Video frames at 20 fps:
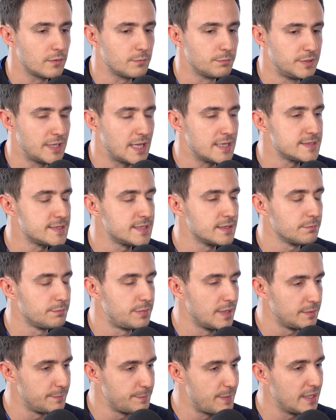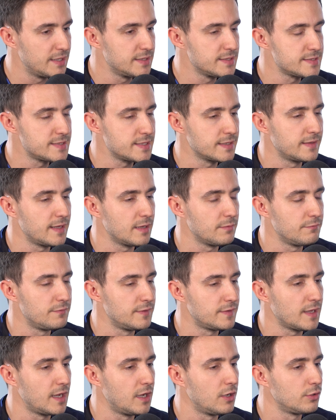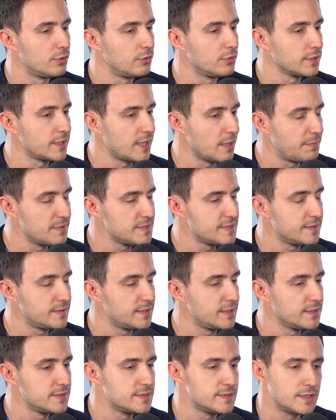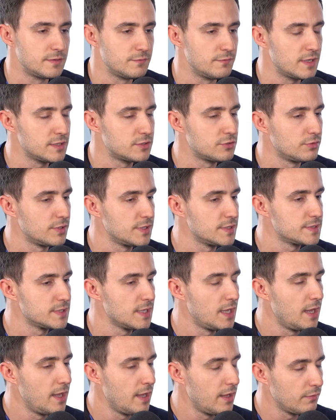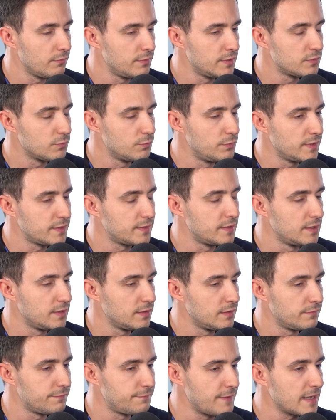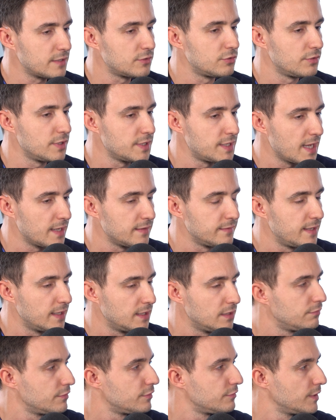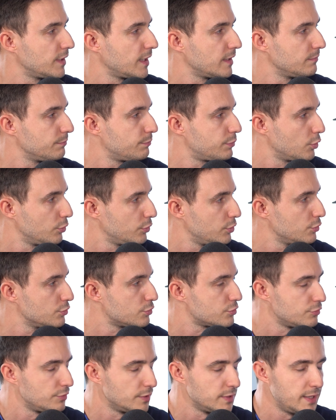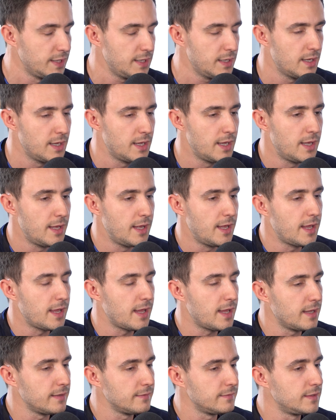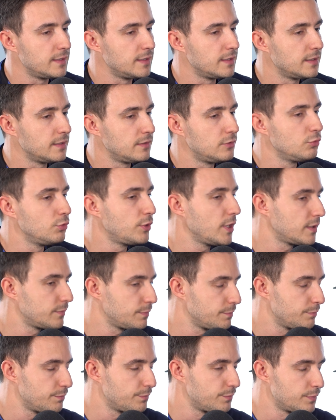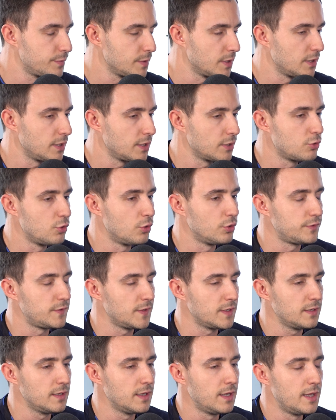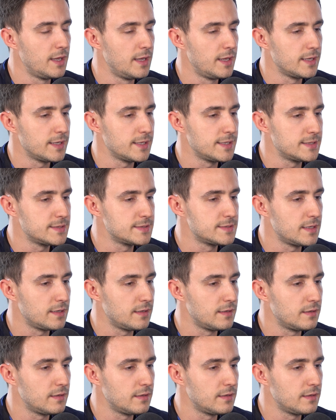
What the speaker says: balancing them with our capacities, inventories, with the factory can deliver and produce really. And the due date quoting is